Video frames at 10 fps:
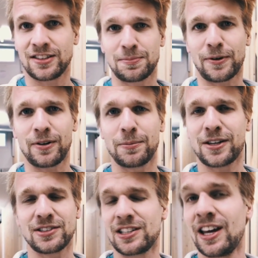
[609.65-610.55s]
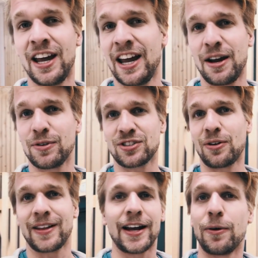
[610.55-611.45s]
It's probably because it was
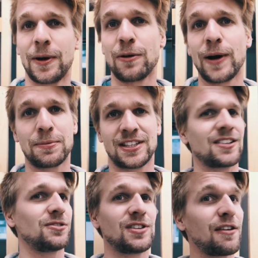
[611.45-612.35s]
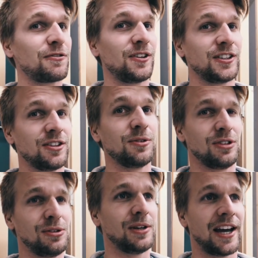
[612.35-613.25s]
online on my website. You definitely
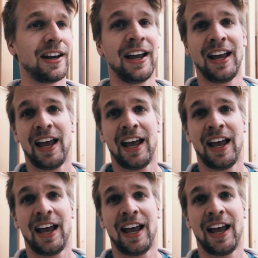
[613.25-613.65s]
don't do that.